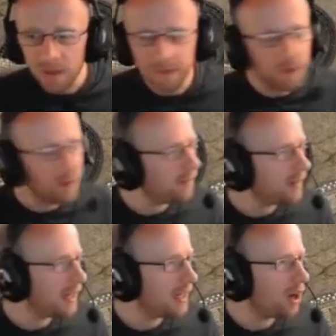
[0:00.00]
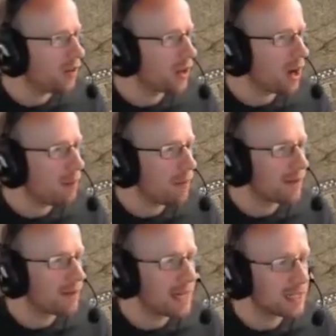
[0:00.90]
50 on the
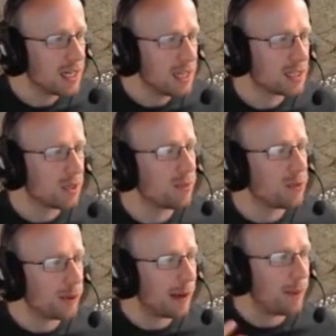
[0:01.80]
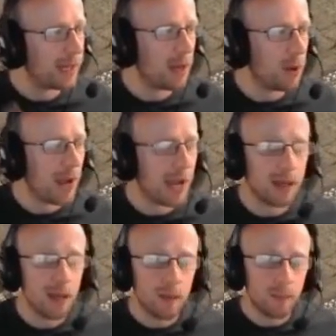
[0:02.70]
combat res. So we're talking about POA,
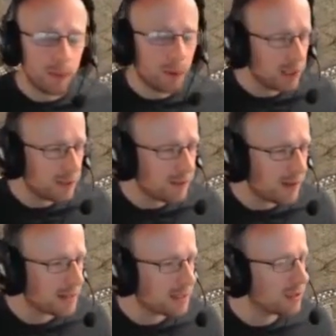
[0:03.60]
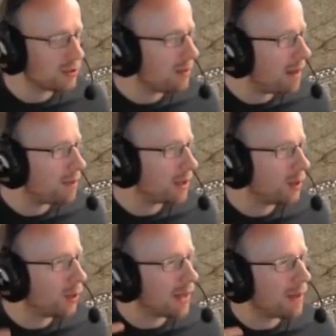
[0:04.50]
point of advantage. Remember,
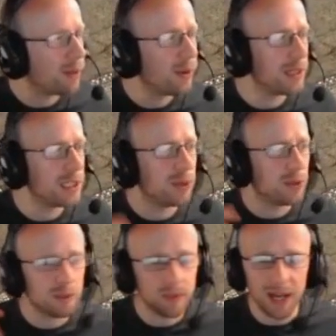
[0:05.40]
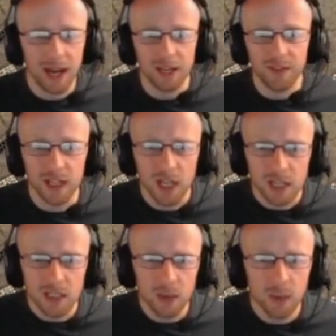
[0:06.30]
you want that point. You want it to be higher thing.
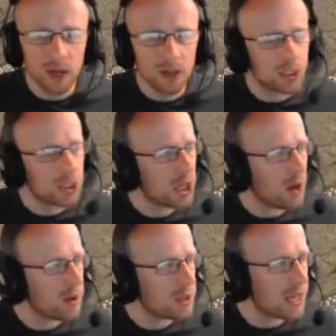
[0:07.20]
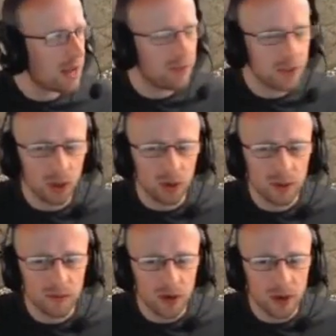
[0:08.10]
So we are going to charge down for the
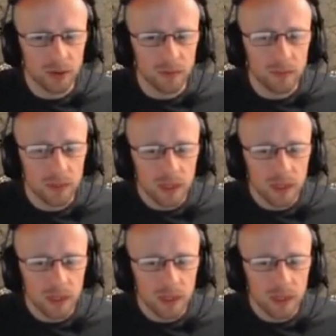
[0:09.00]
glory of Rome